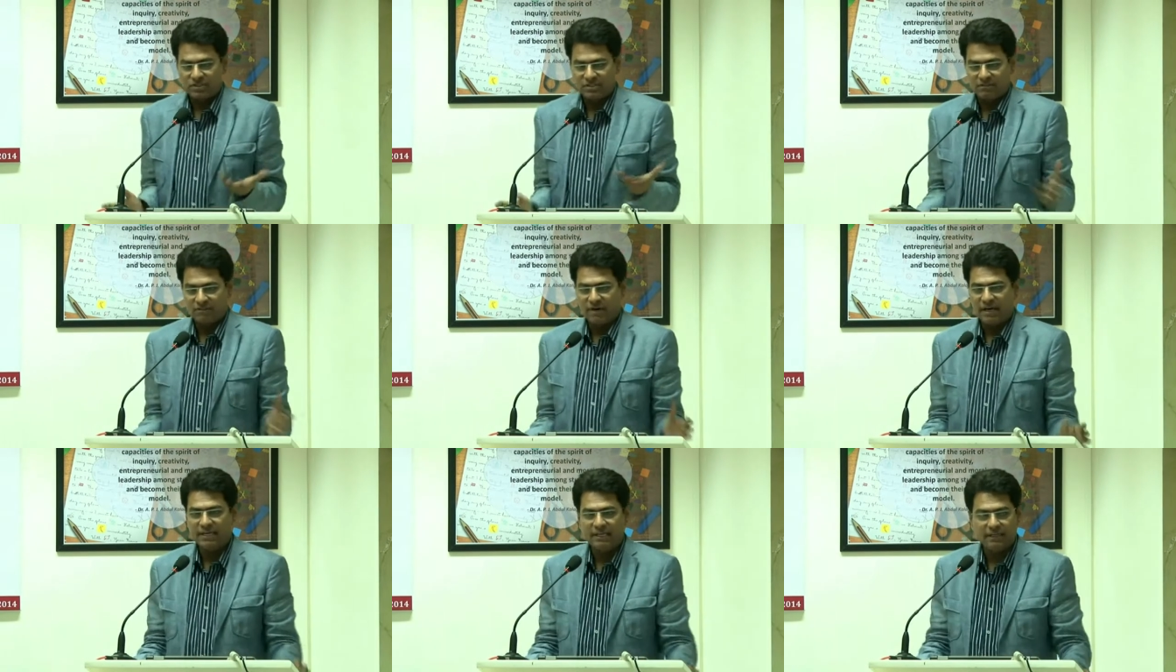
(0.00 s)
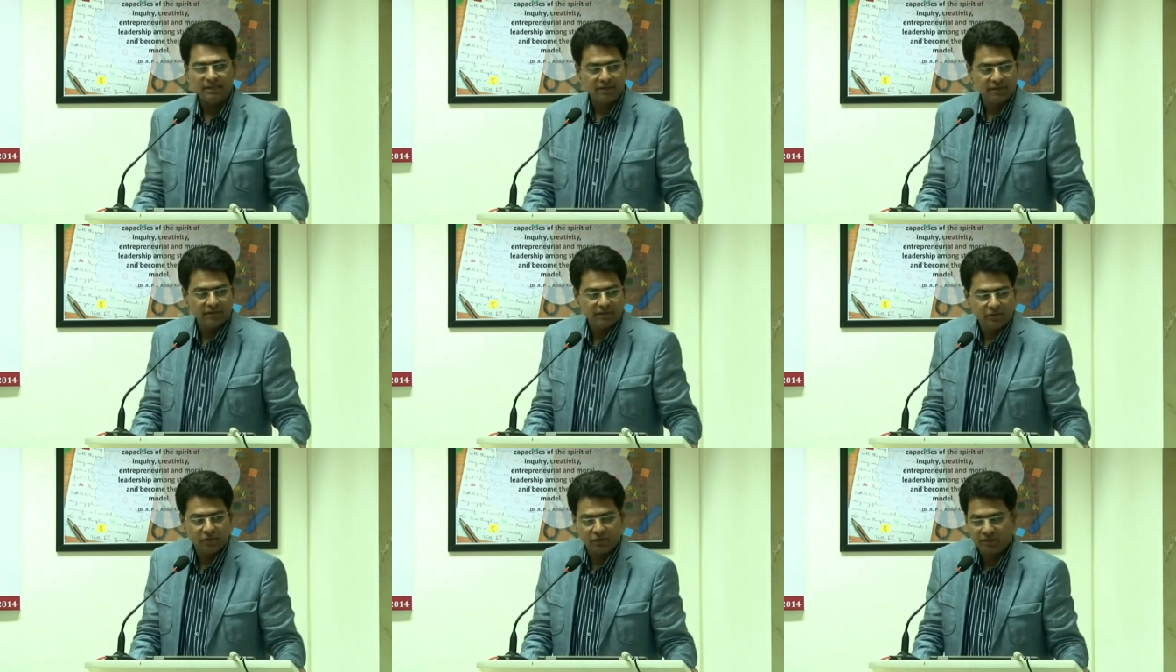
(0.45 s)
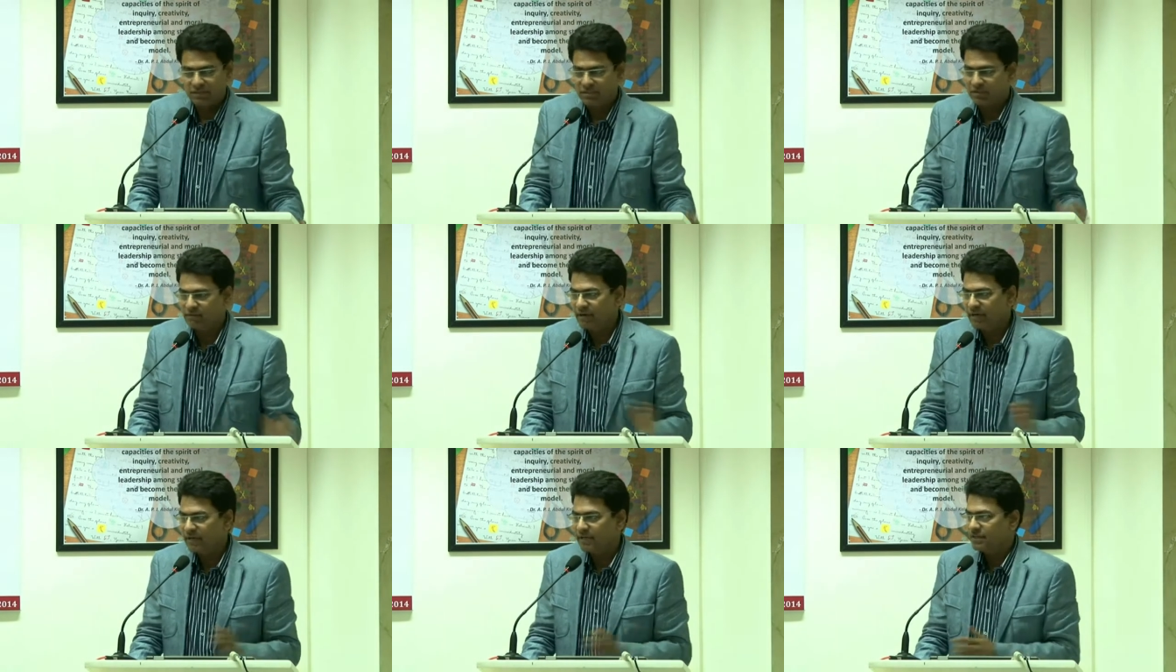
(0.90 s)
Zawahiri, Dr.
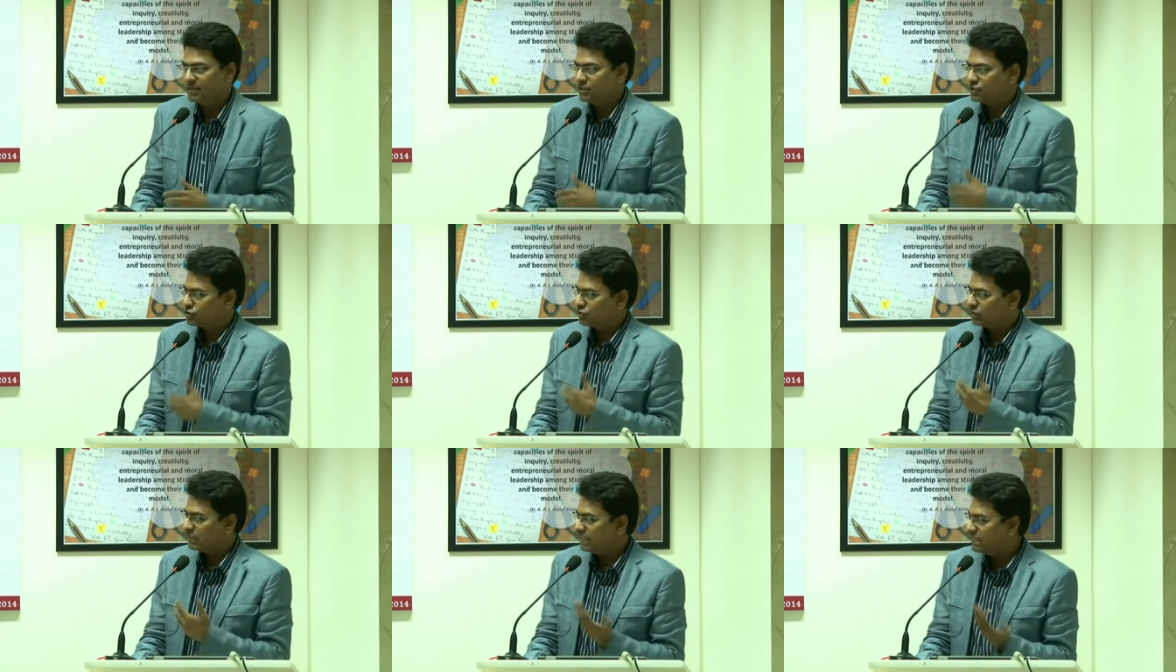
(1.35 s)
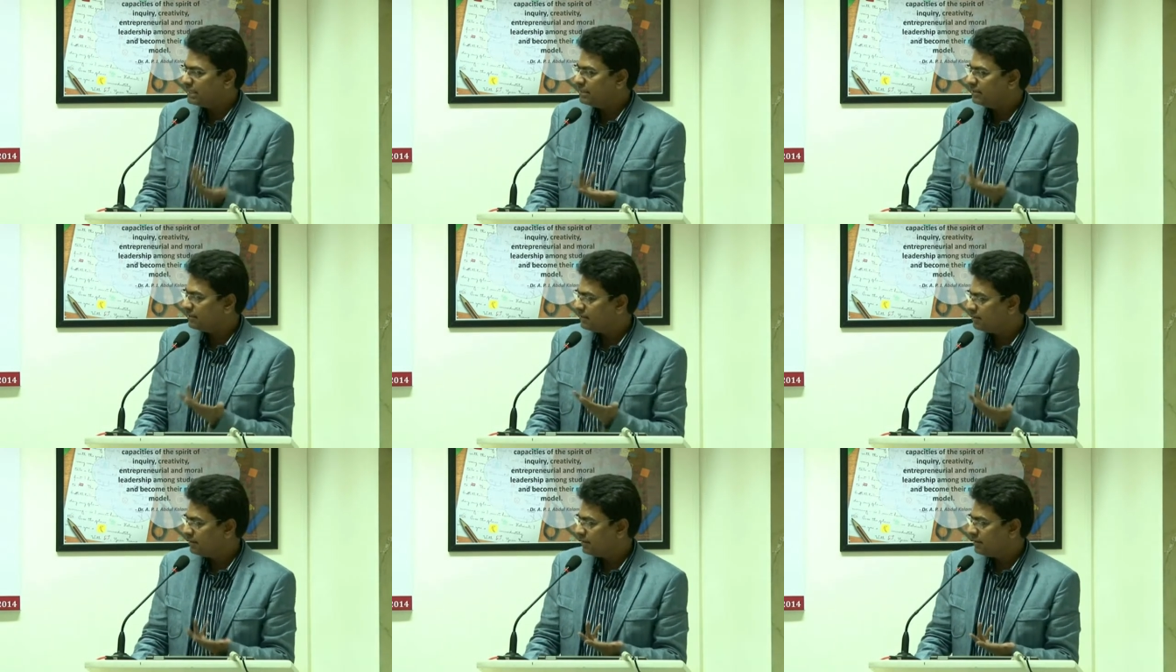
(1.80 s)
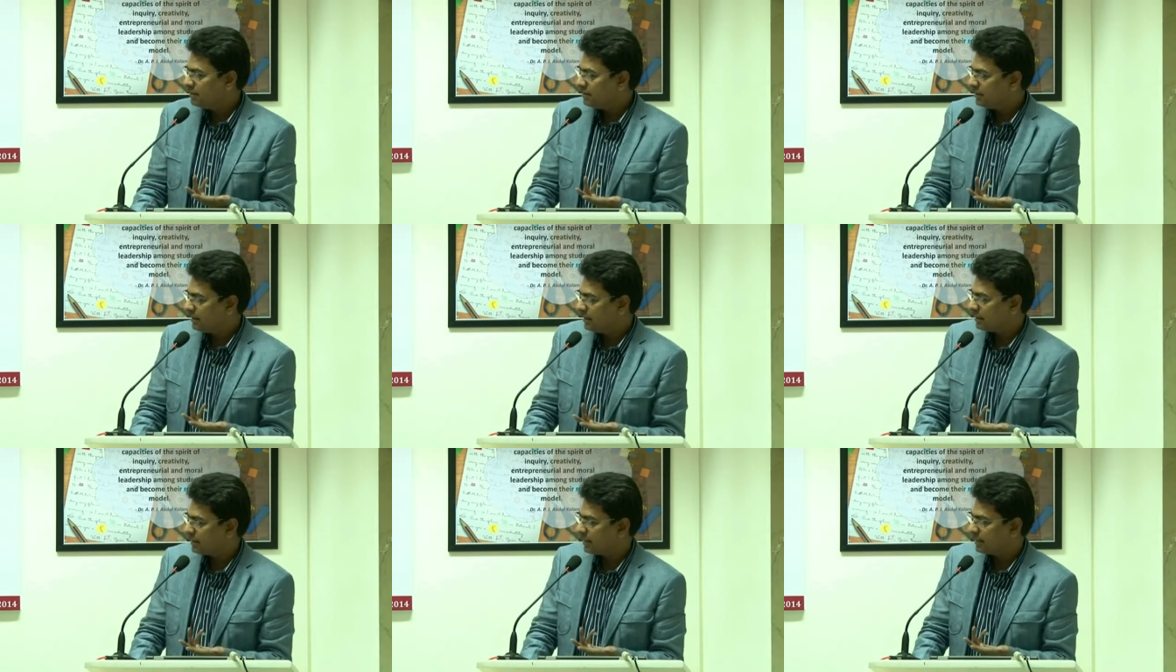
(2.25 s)
Zawahiri should lead
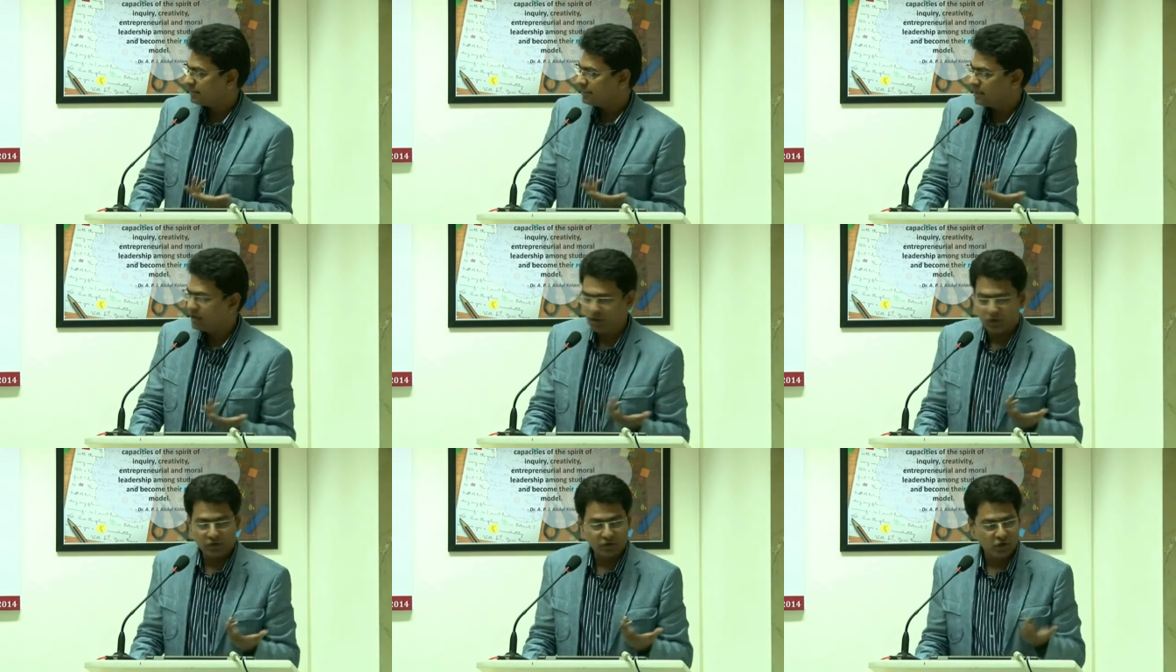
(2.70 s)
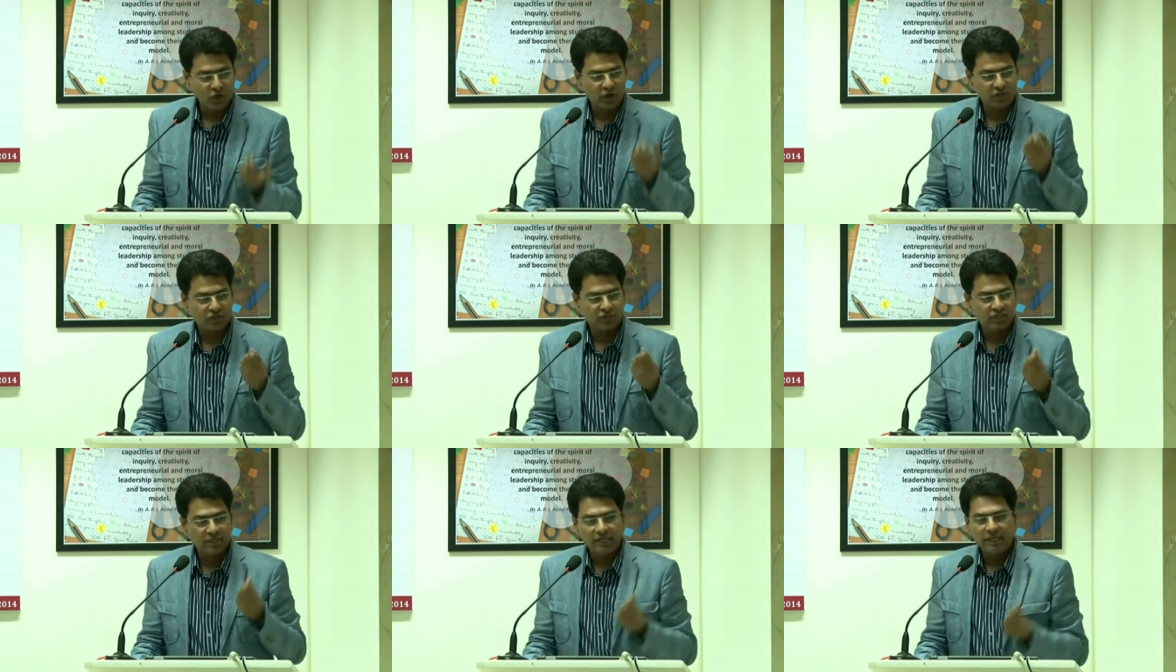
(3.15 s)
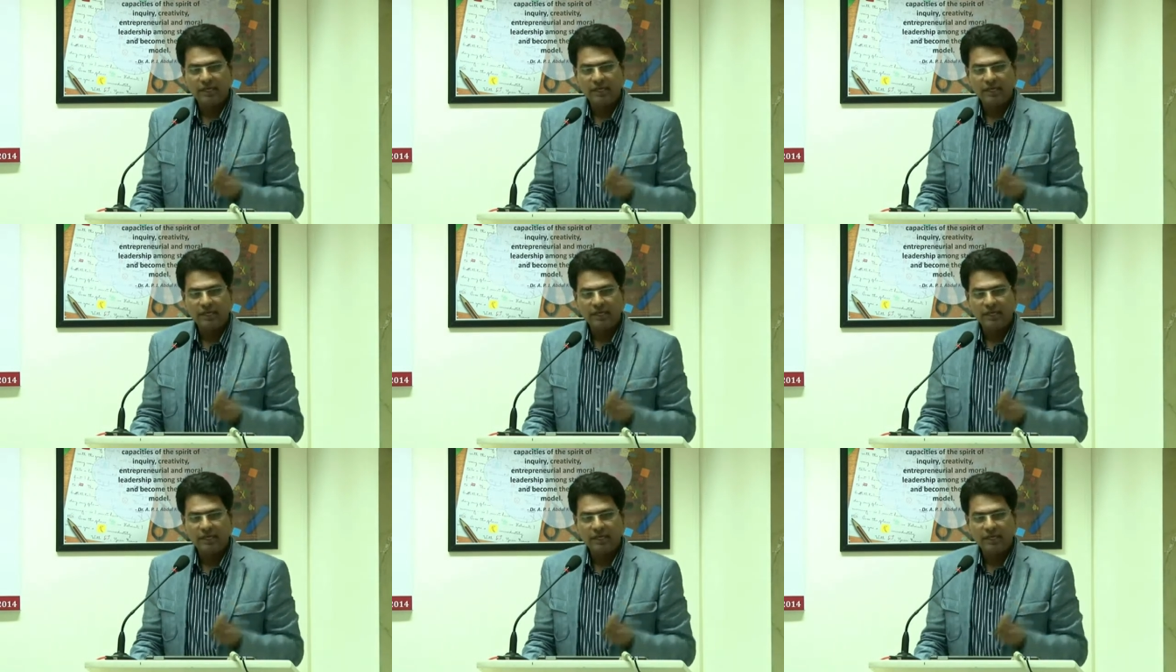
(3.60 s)
Al-Qaeda or not.